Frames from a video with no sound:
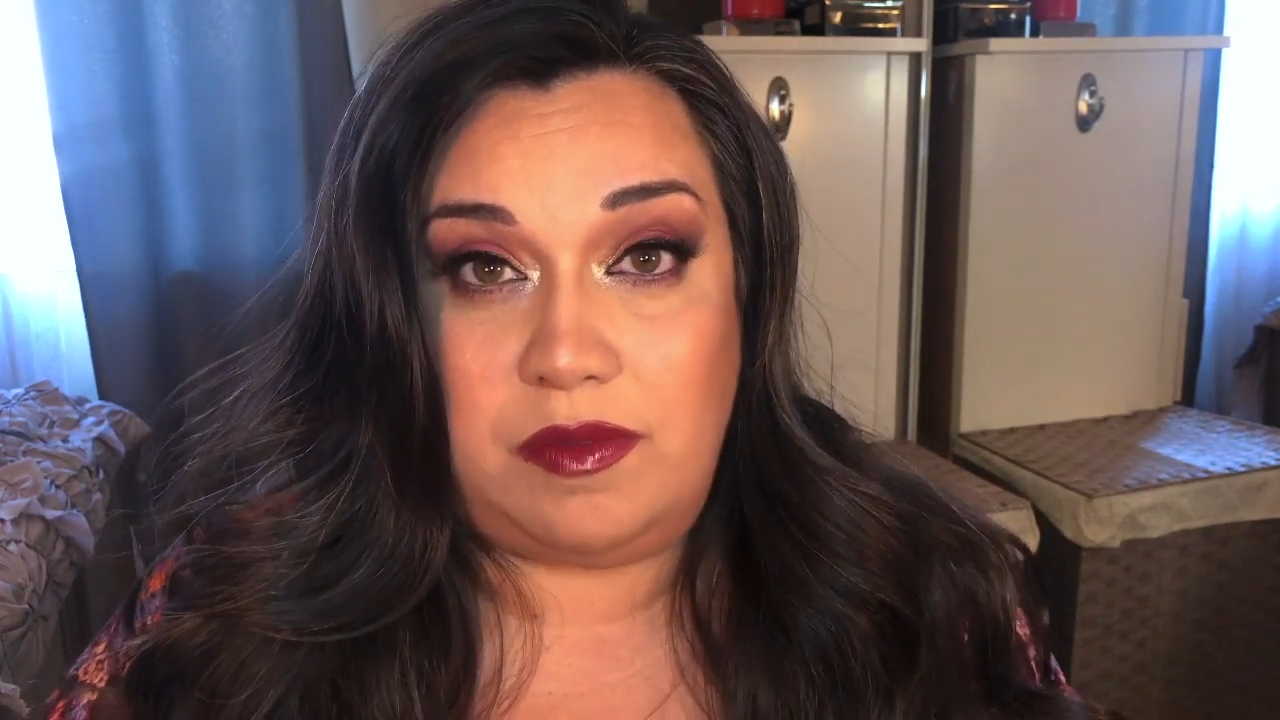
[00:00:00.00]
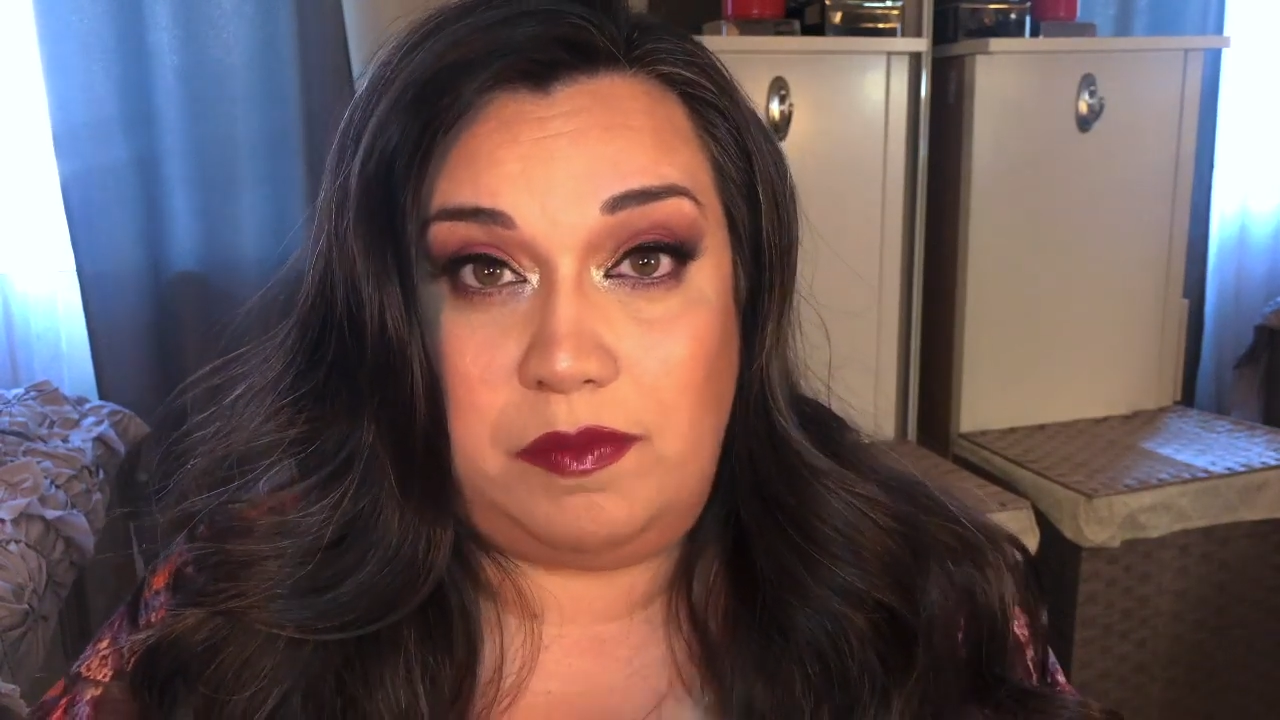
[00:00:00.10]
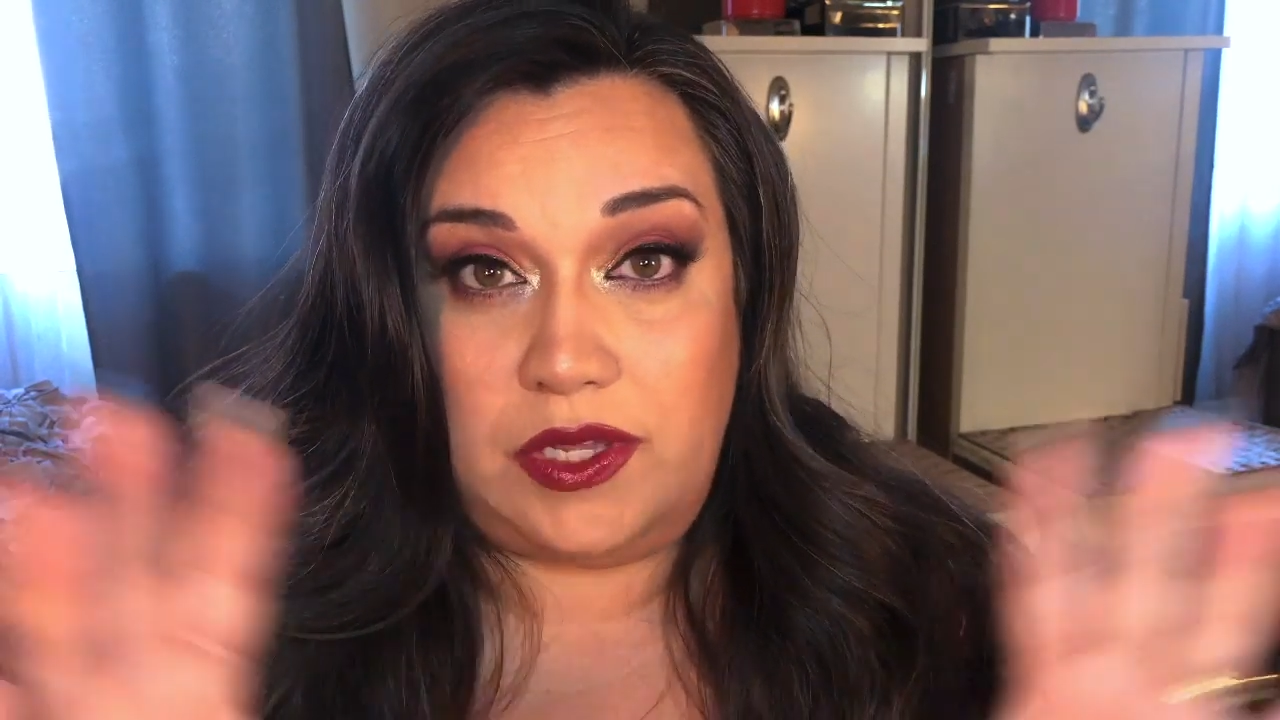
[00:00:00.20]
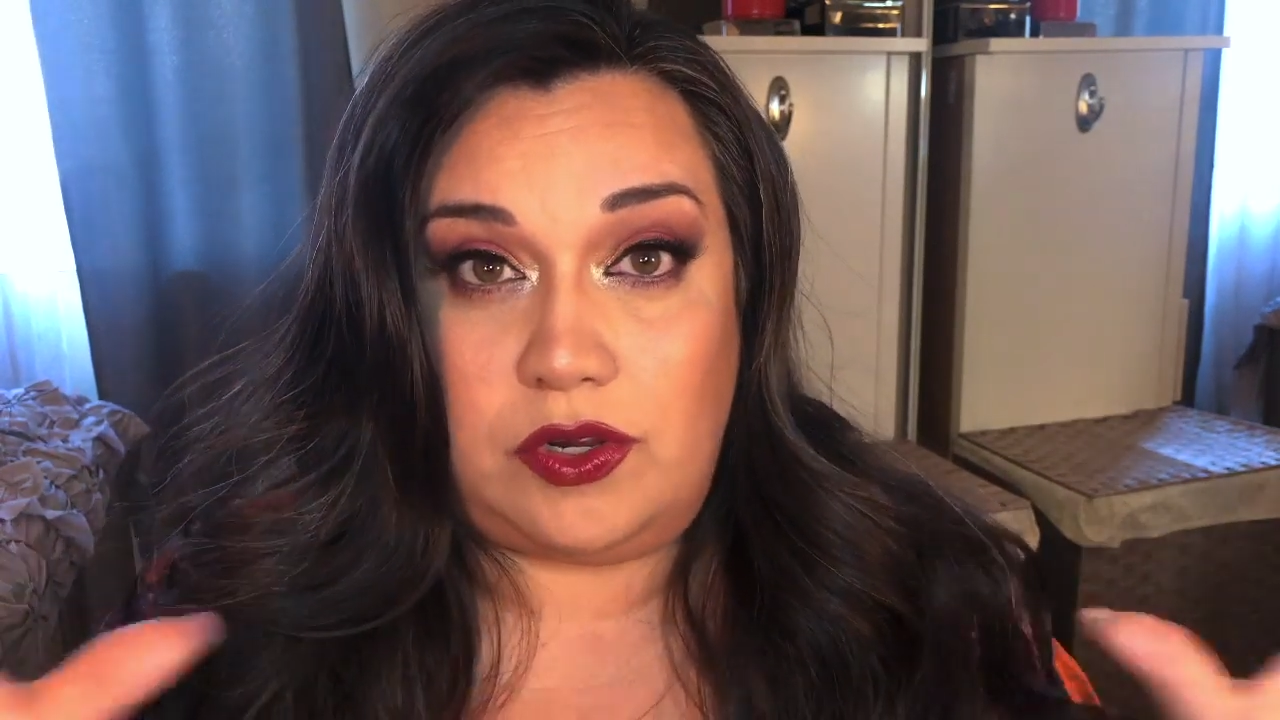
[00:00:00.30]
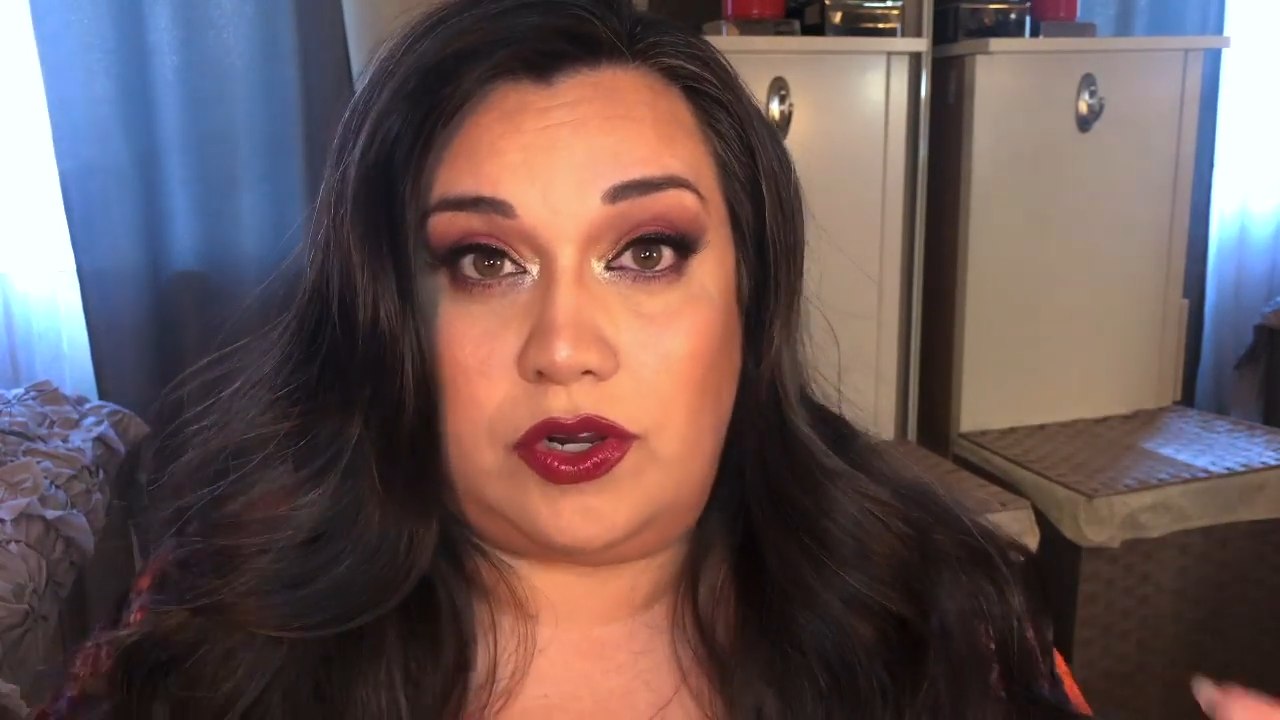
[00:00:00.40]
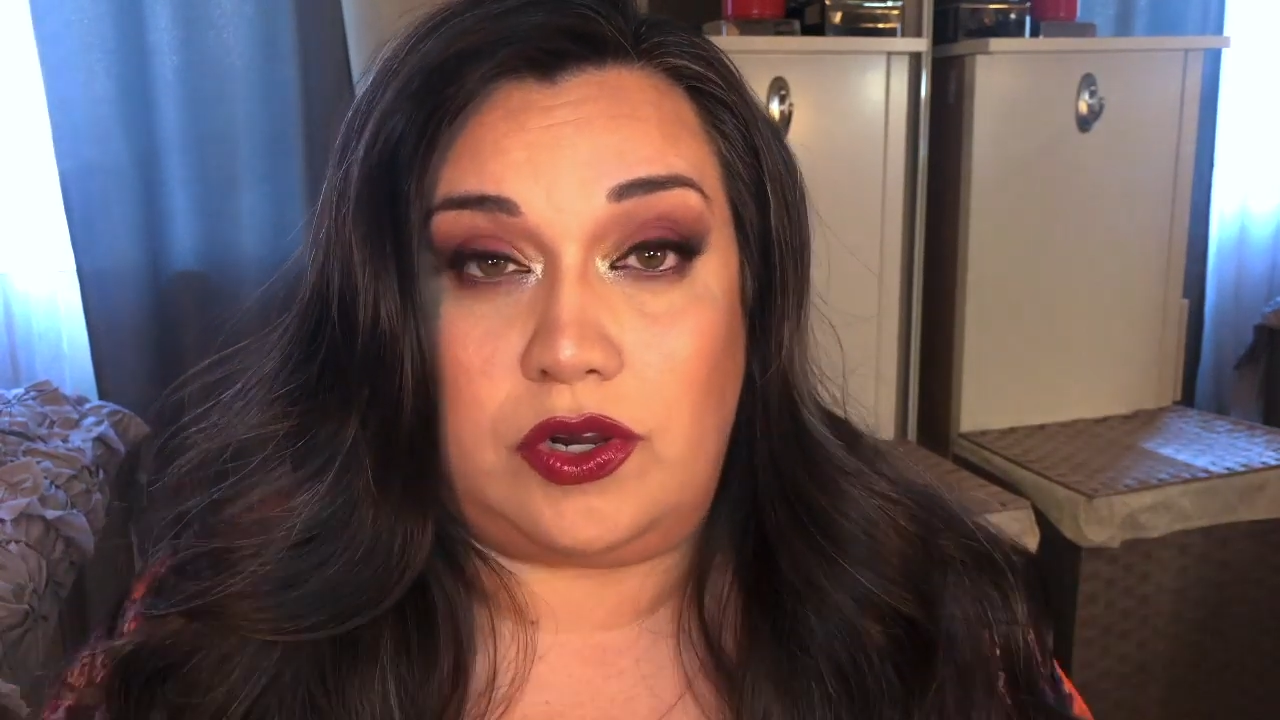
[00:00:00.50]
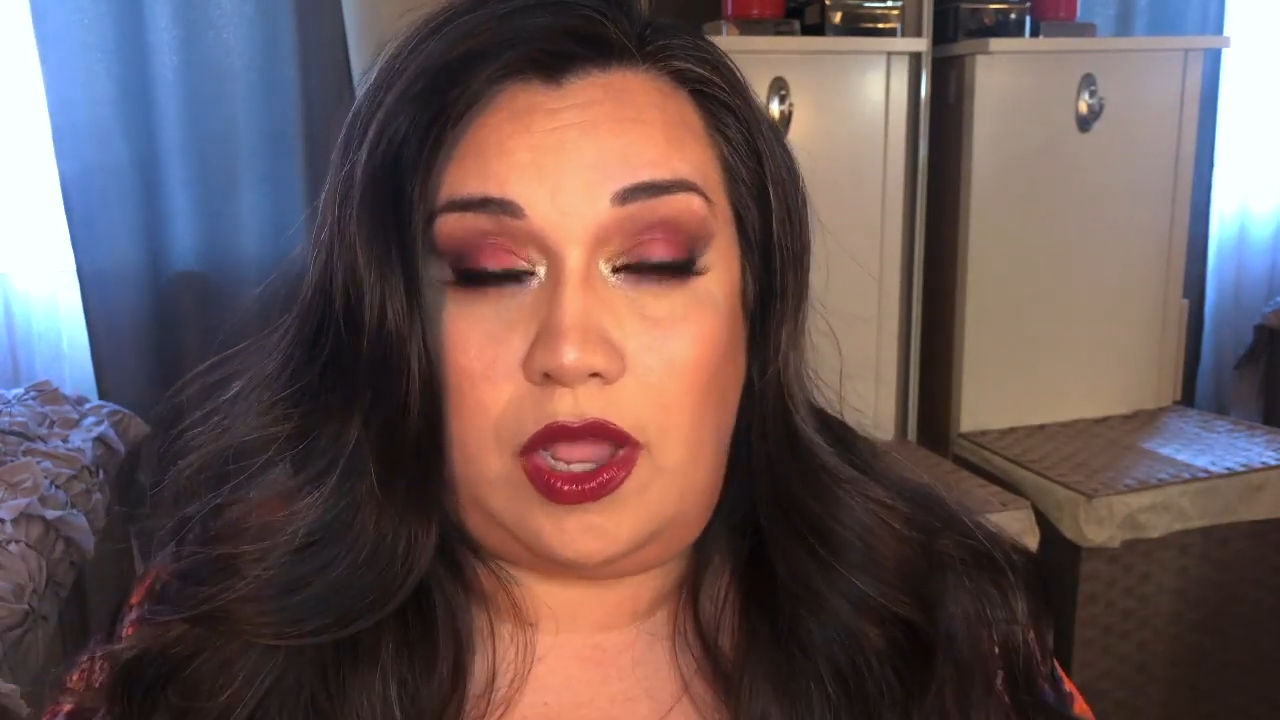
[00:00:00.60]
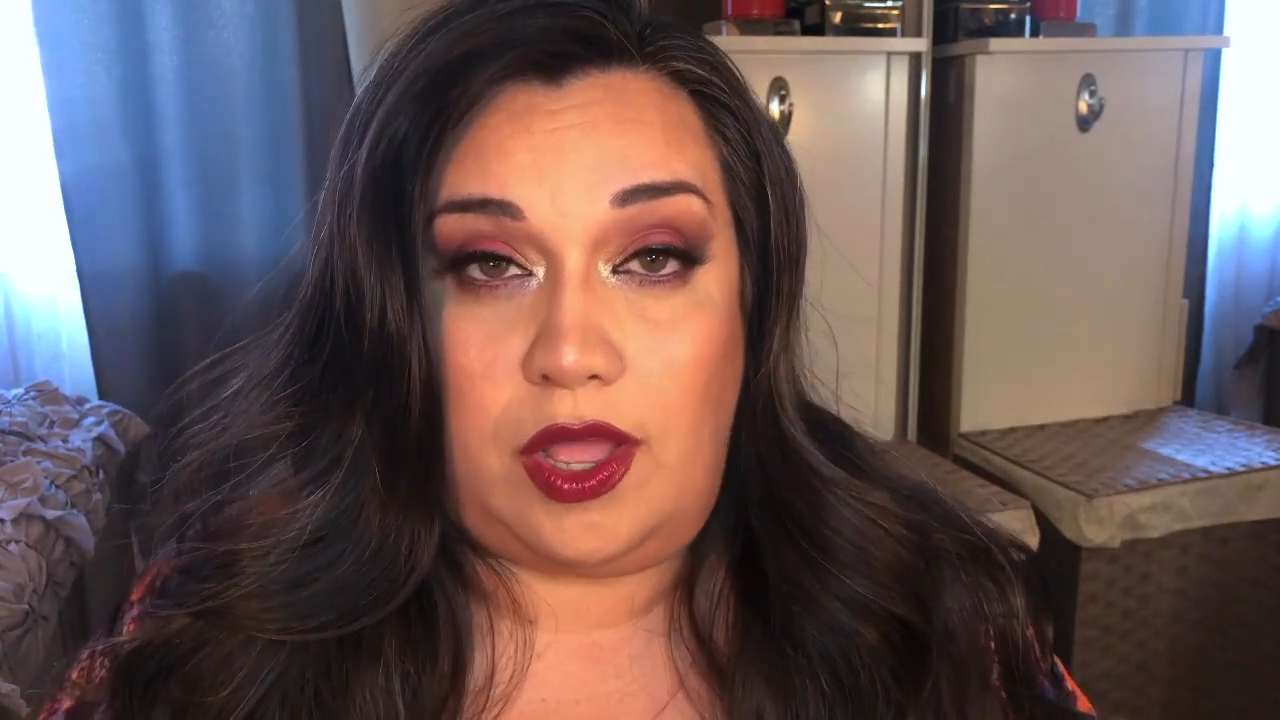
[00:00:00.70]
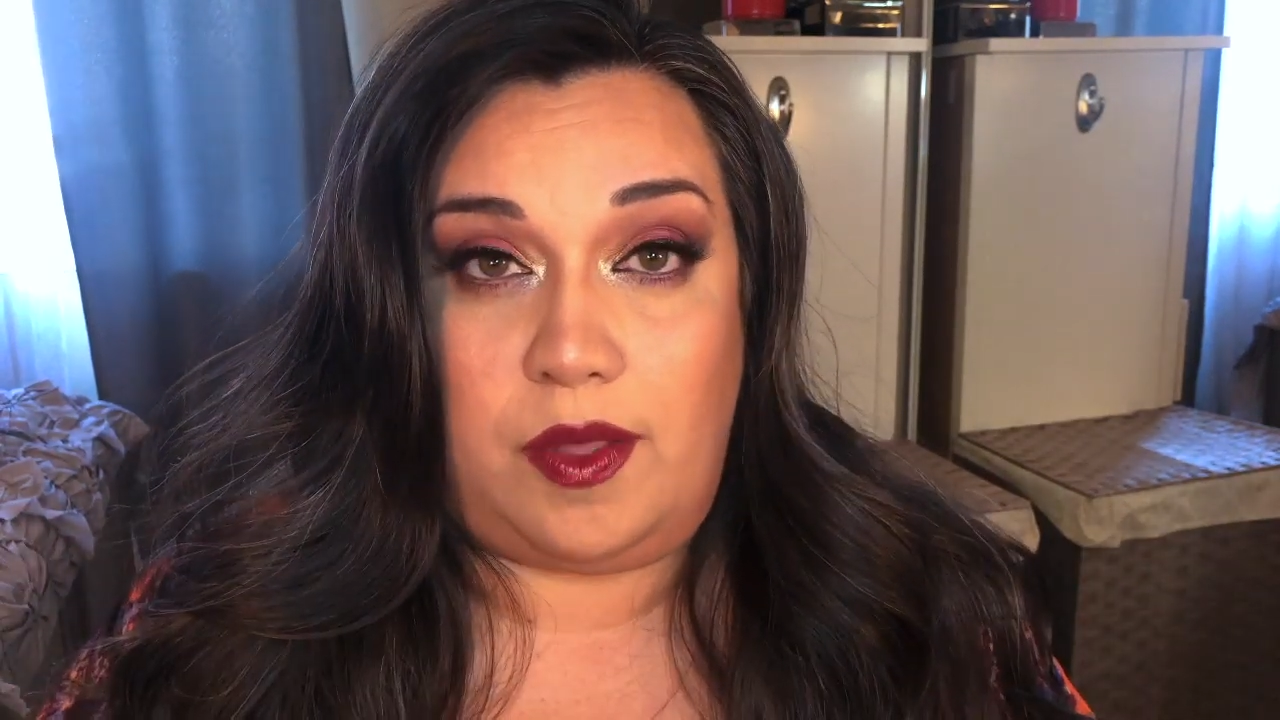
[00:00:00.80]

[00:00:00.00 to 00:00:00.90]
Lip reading: bigger